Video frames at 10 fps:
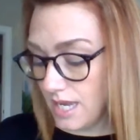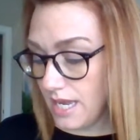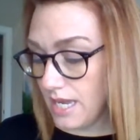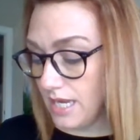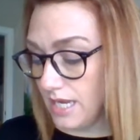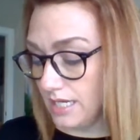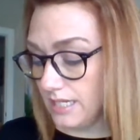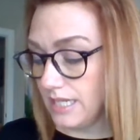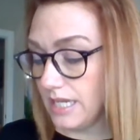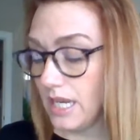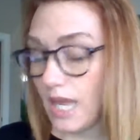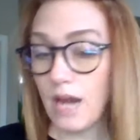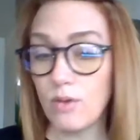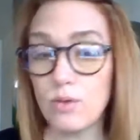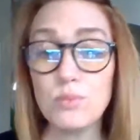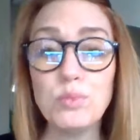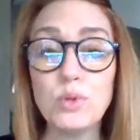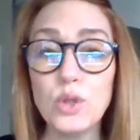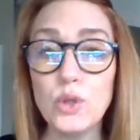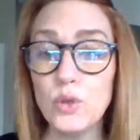And then our
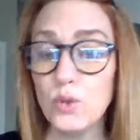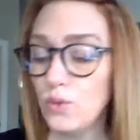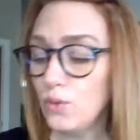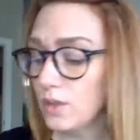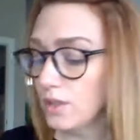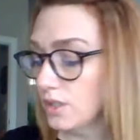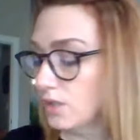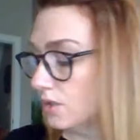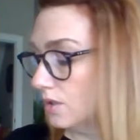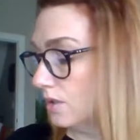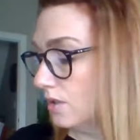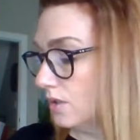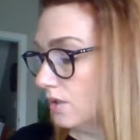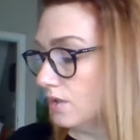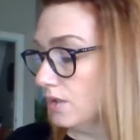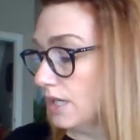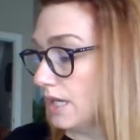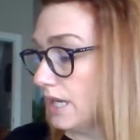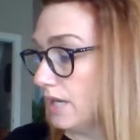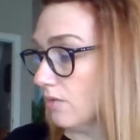blue
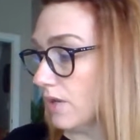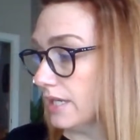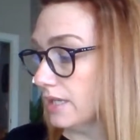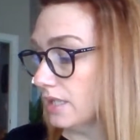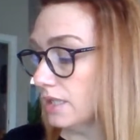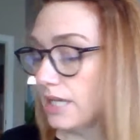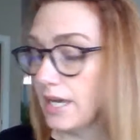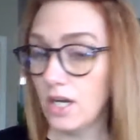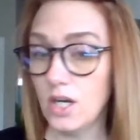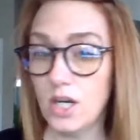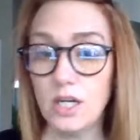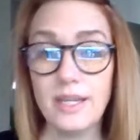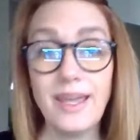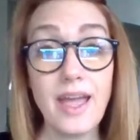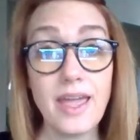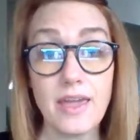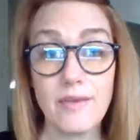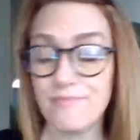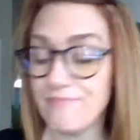and write the letter K.